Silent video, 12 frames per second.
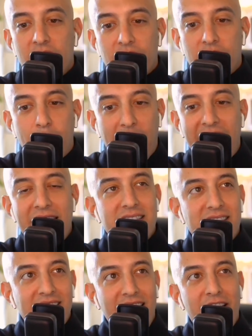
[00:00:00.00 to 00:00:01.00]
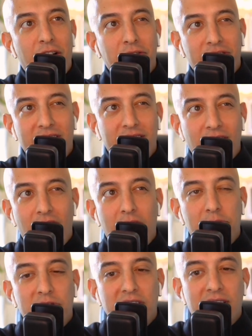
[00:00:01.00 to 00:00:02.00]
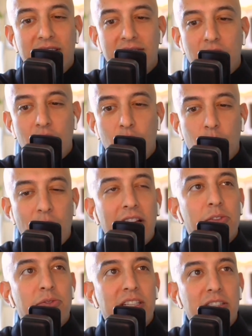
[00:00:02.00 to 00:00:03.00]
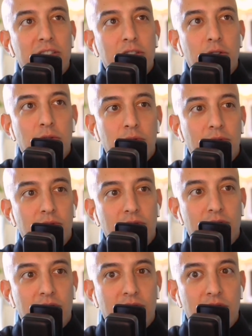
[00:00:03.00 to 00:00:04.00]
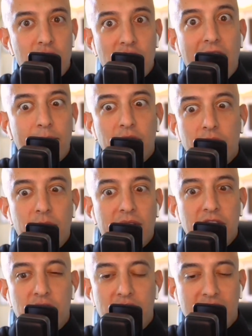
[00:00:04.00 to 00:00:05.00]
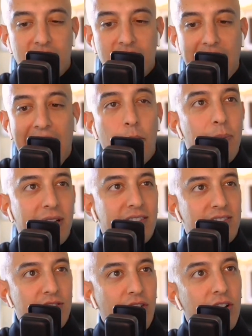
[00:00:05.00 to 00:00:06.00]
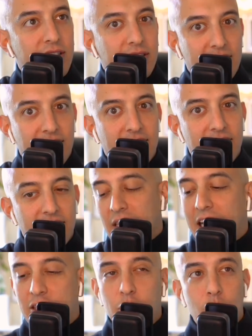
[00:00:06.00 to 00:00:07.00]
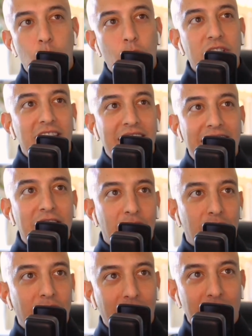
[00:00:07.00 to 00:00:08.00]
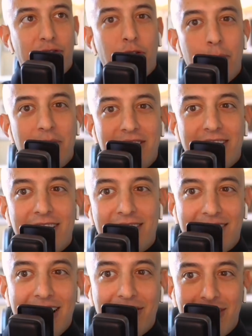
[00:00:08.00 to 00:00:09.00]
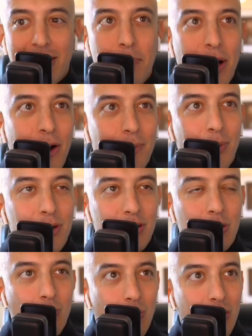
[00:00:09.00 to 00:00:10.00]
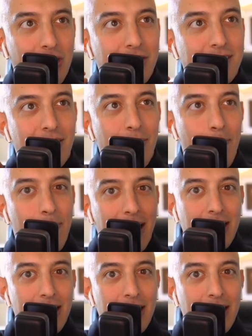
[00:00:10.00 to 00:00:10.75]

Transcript: the pay scales, and it's often irrelevant to the job you're doing. It's just, how big is this artist? And it's cool to hear so many things that I think about, put it into words by